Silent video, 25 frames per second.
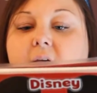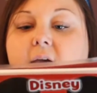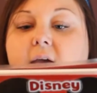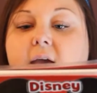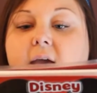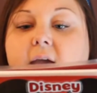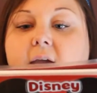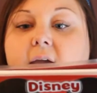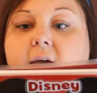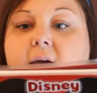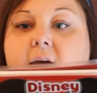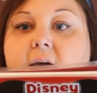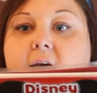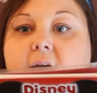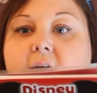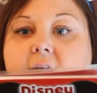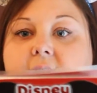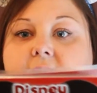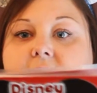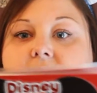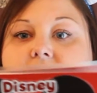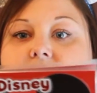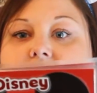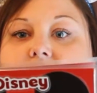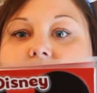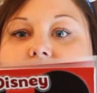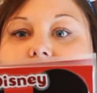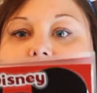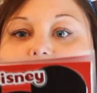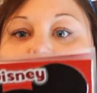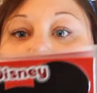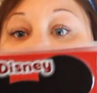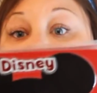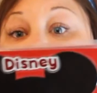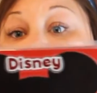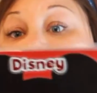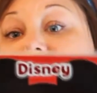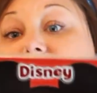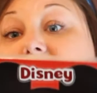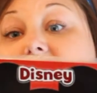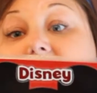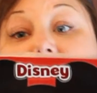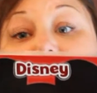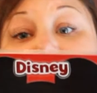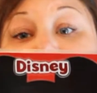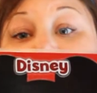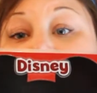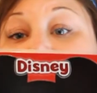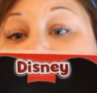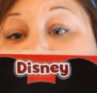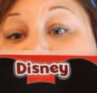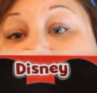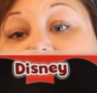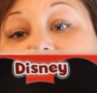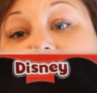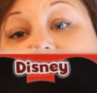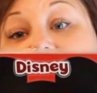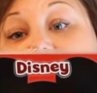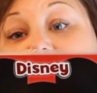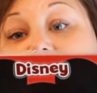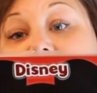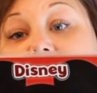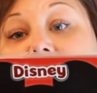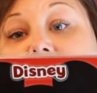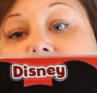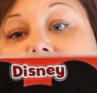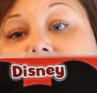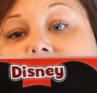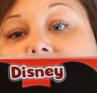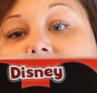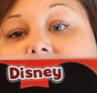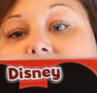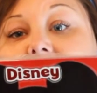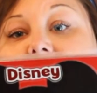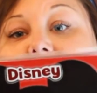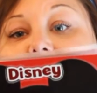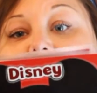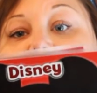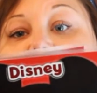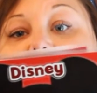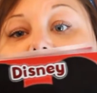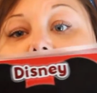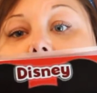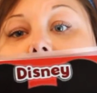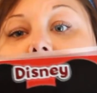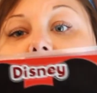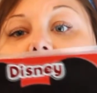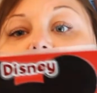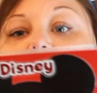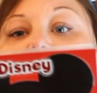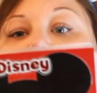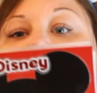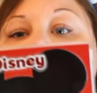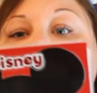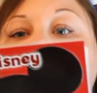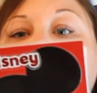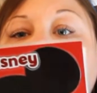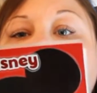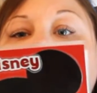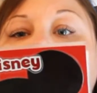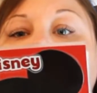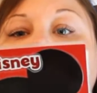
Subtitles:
And some of the stickers I already had. Also, the